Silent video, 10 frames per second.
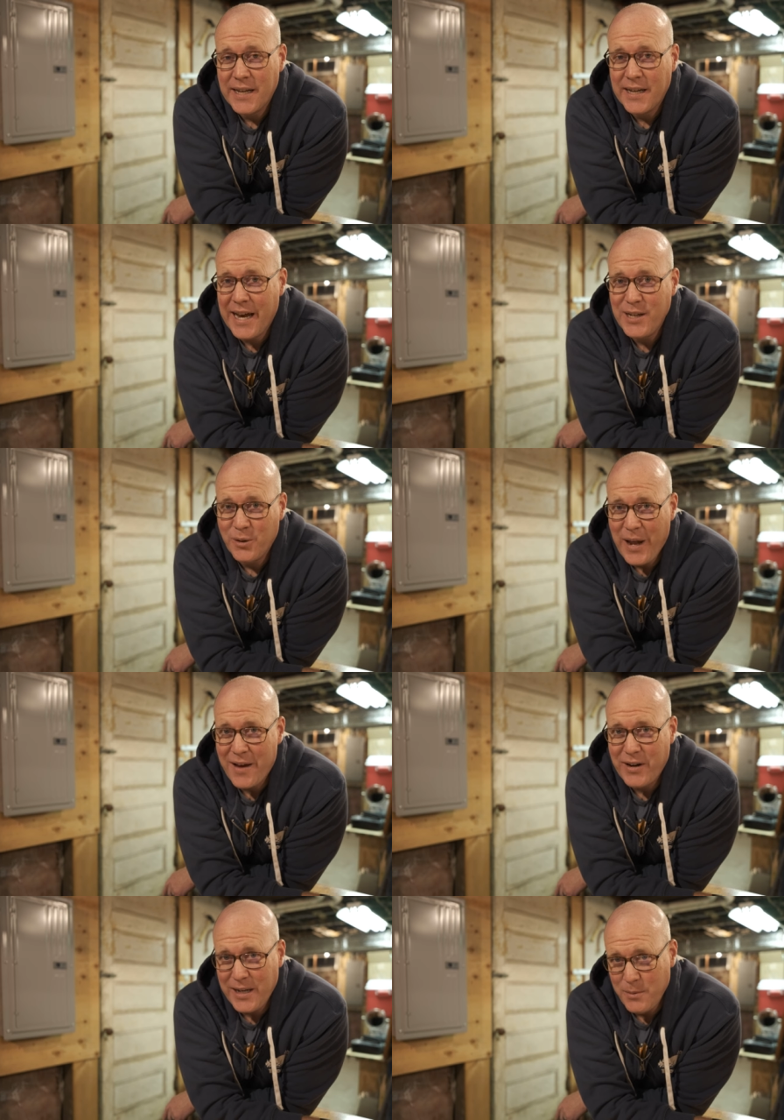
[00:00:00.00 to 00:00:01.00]
uh, I don't
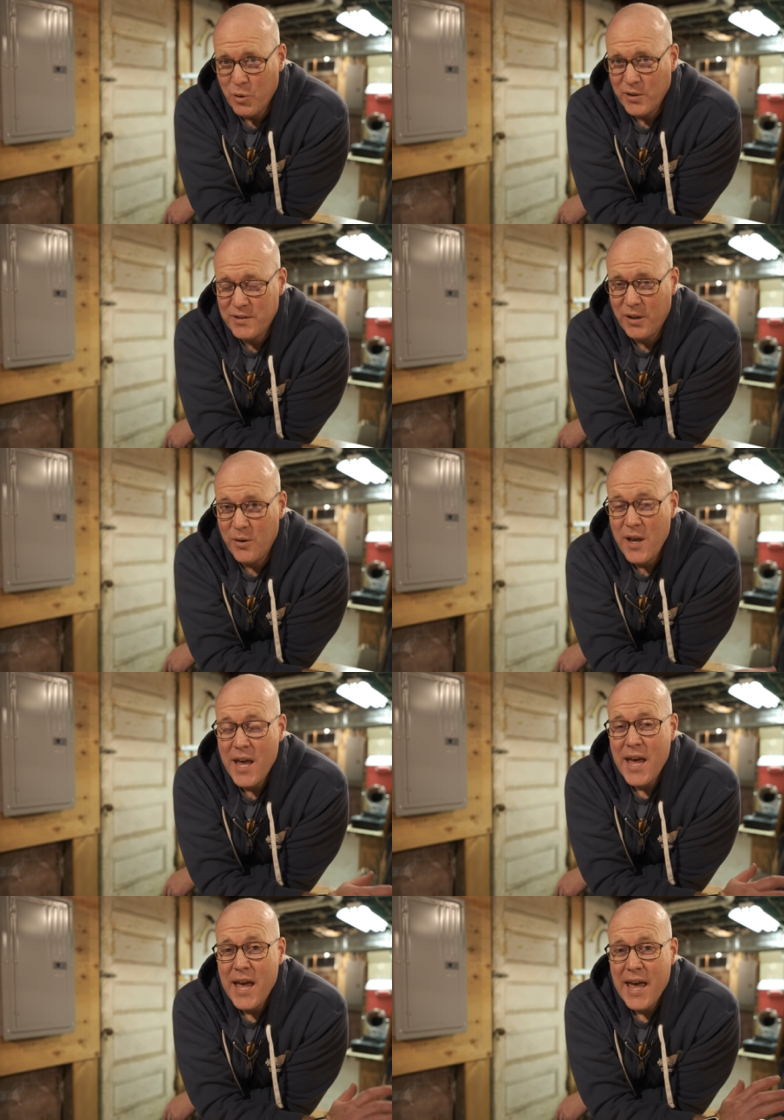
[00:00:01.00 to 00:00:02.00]
have it anymore. So
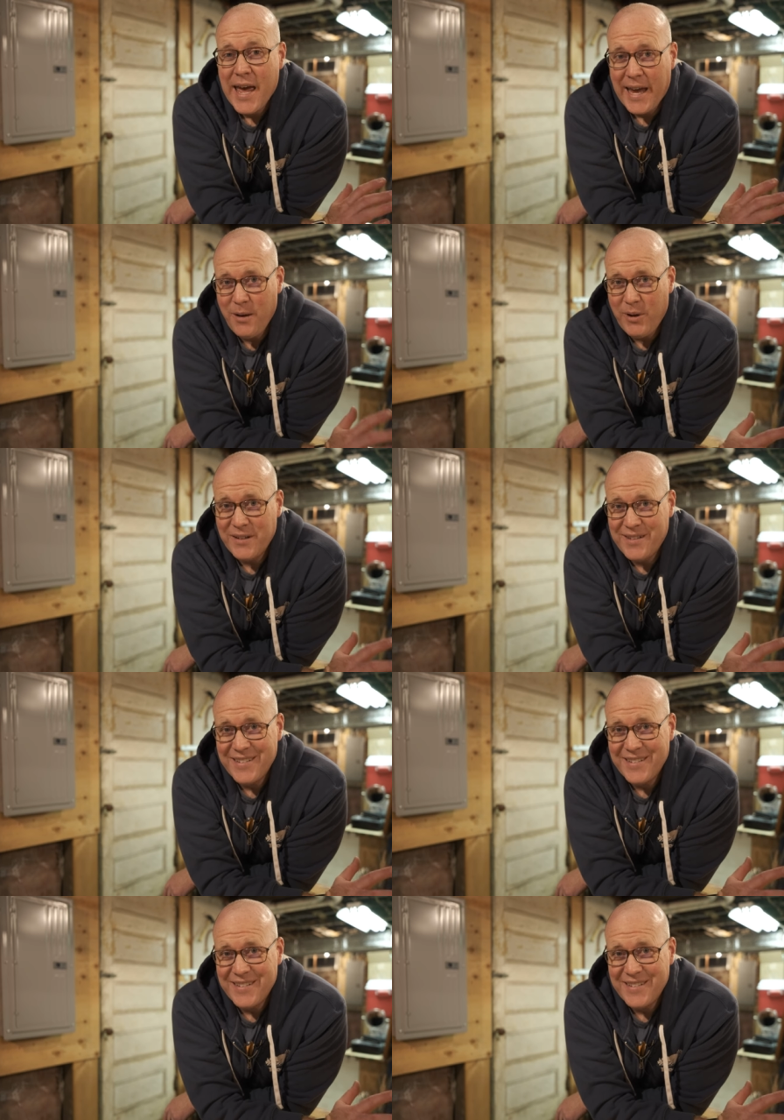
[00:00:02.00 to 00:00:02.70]
anyways,